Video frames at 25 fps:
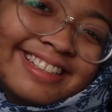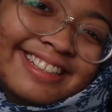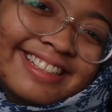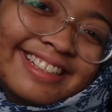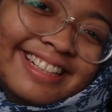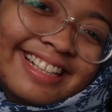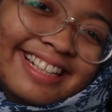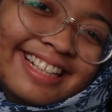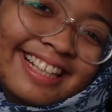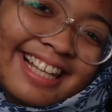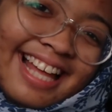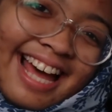
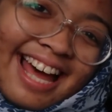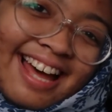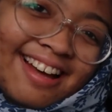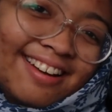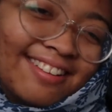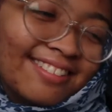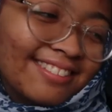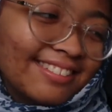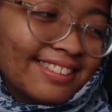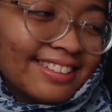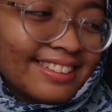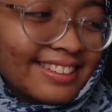The
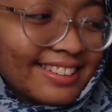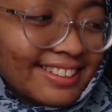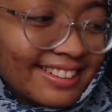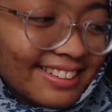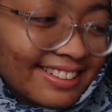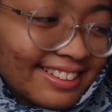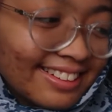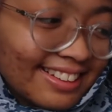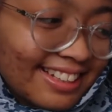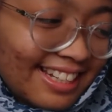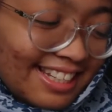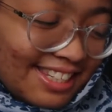cloud!
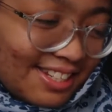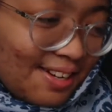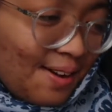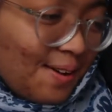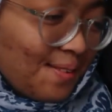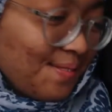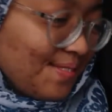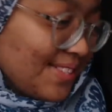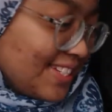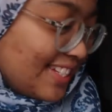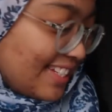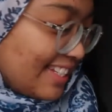It's
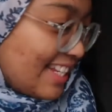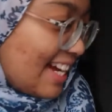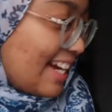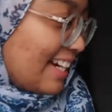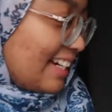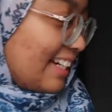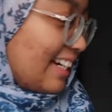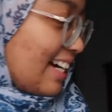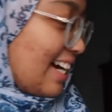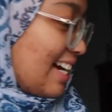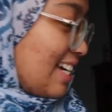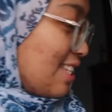almost
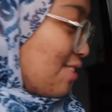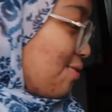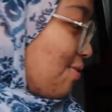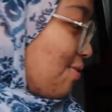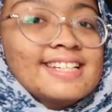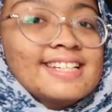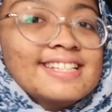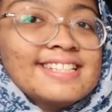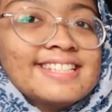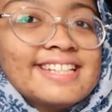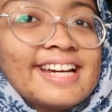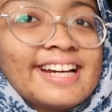done, guys.
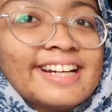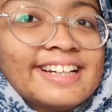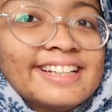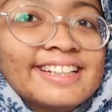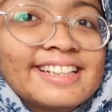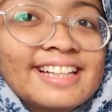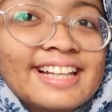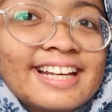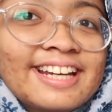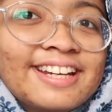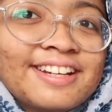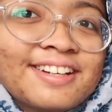
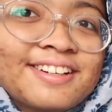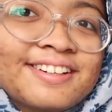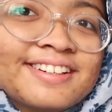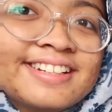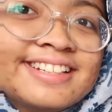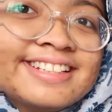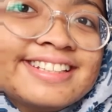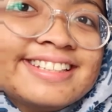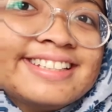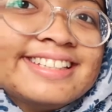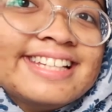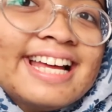Second layer
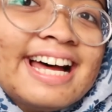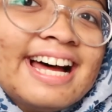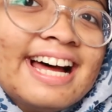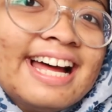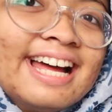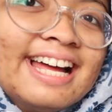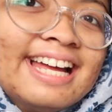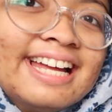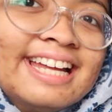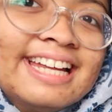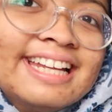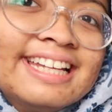is
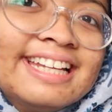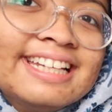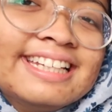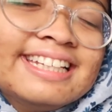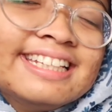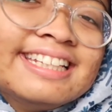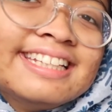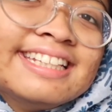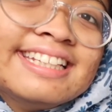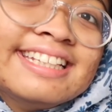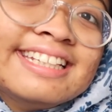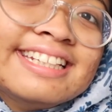done.
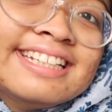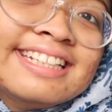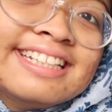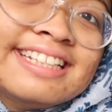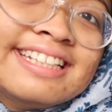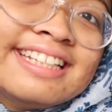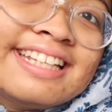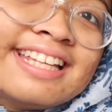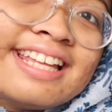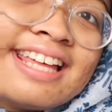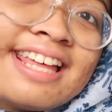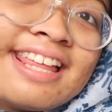
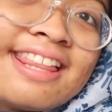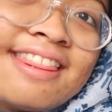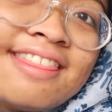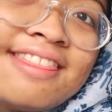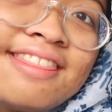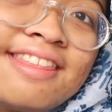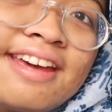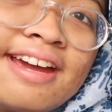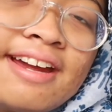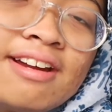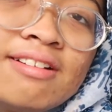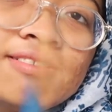
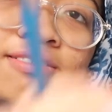There.